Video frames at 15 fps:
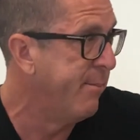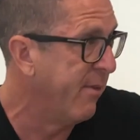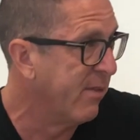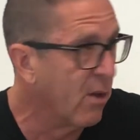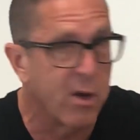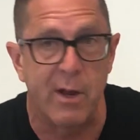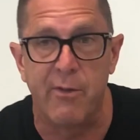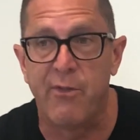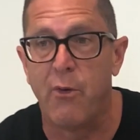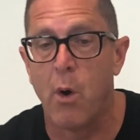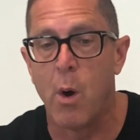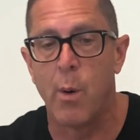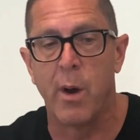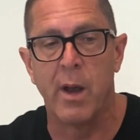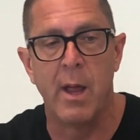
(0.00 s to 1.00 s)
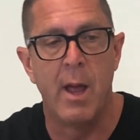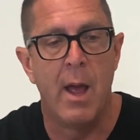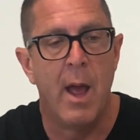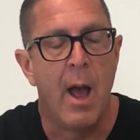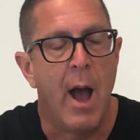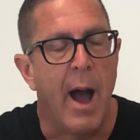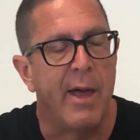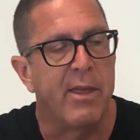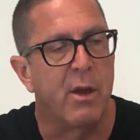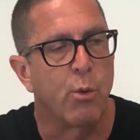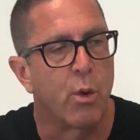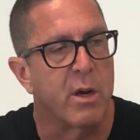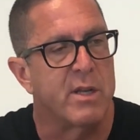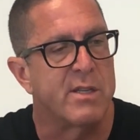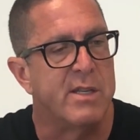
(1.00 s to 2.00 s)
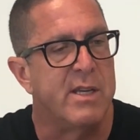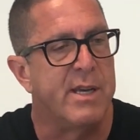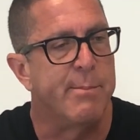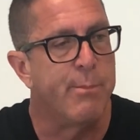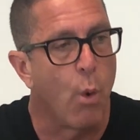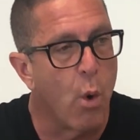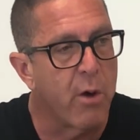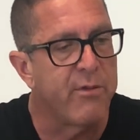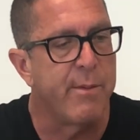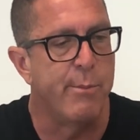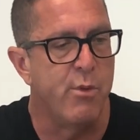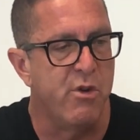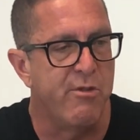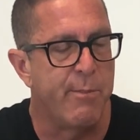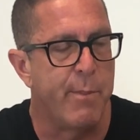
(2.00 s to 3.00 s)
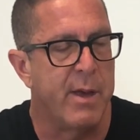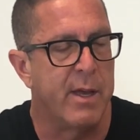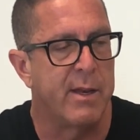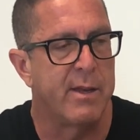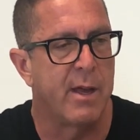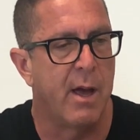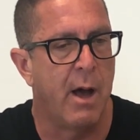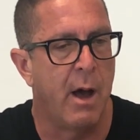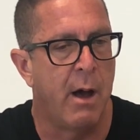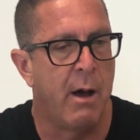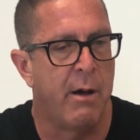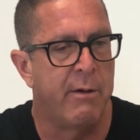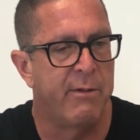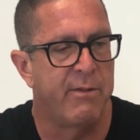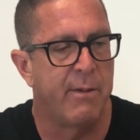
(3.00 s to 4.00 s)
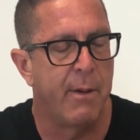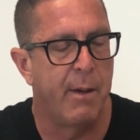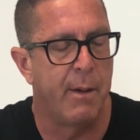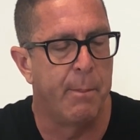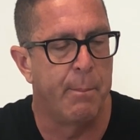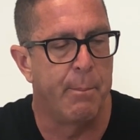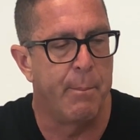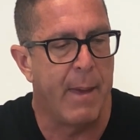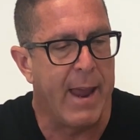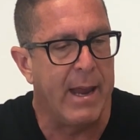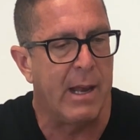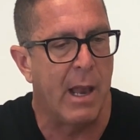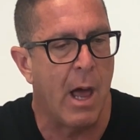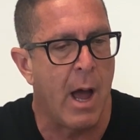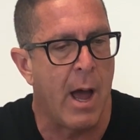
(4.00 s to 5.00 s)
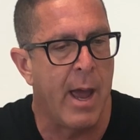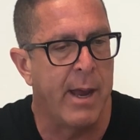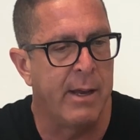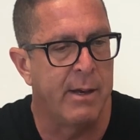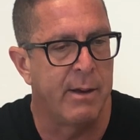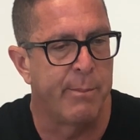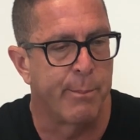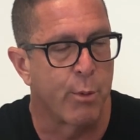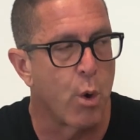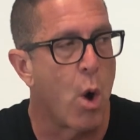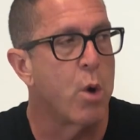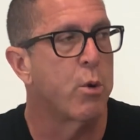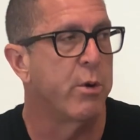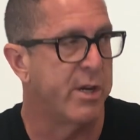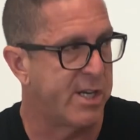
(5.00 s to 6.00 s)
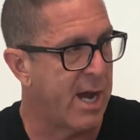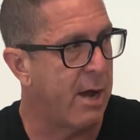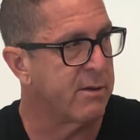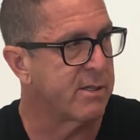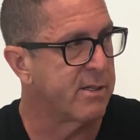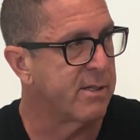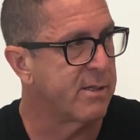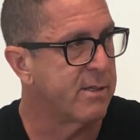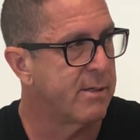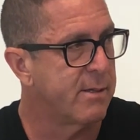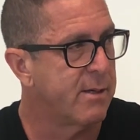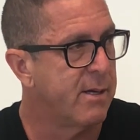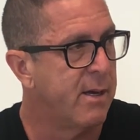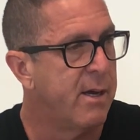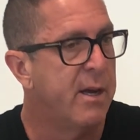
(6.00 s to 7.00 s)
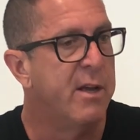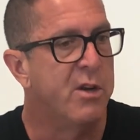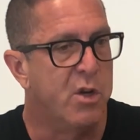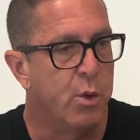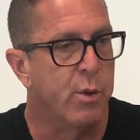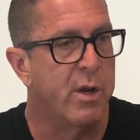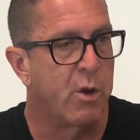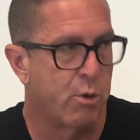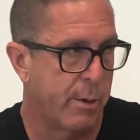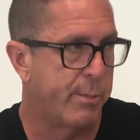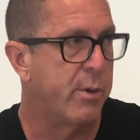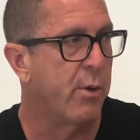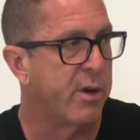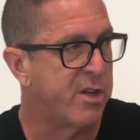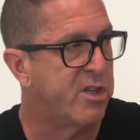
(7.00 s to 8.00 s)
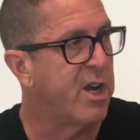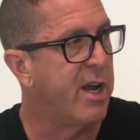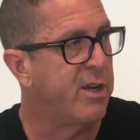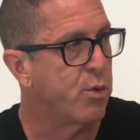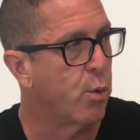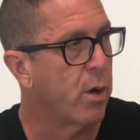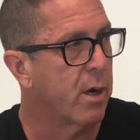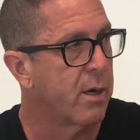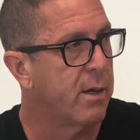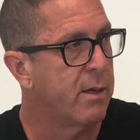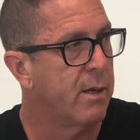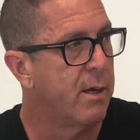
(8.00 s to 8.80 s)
looking forward, I think we're going to see more of a movement of mainline brokerage houses doing crypto exchange work.